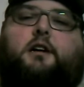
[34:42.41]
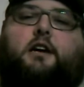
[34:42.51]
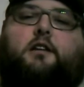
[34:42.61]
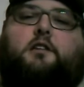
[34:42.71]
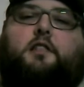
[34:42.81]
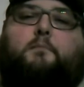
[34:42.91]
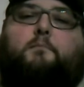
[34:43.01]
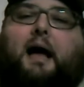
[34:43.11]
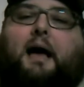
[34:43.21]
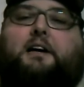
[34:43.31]
into the
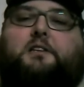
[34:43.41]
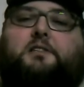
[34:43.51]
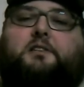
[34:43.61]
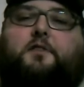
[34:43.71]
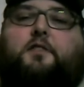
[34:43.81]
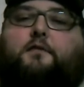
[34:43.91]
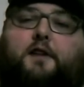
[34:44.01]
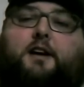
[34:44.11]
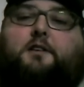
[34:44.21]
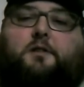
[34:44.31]
minds of the
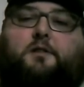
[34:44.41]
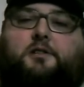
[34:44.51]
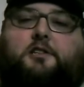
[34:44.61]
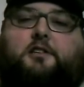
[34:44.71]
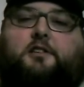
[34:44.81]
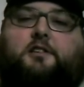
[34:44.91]
vendors,